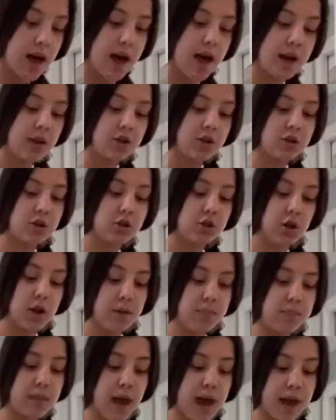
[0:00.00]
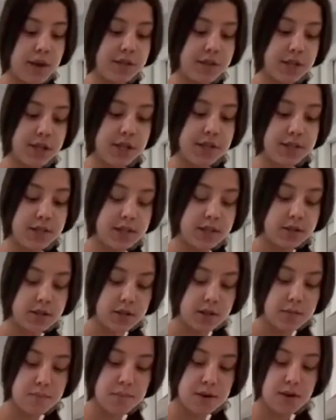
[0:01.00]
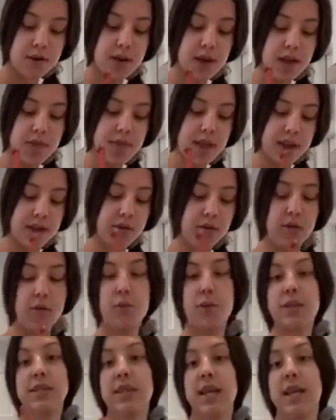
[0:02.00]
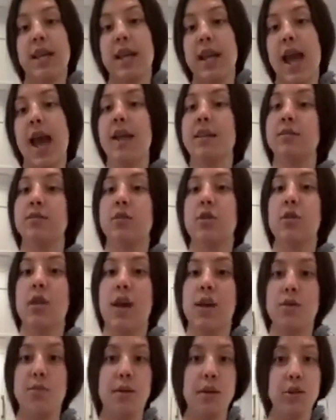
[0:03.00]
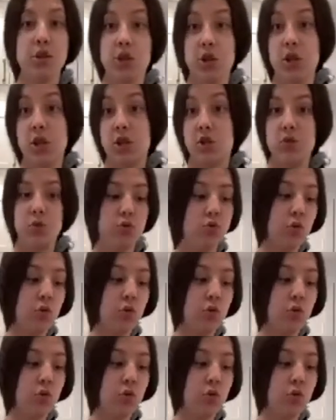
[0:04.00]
and just scrape the edges into the middle and then you can whisk it again so that you make sure that you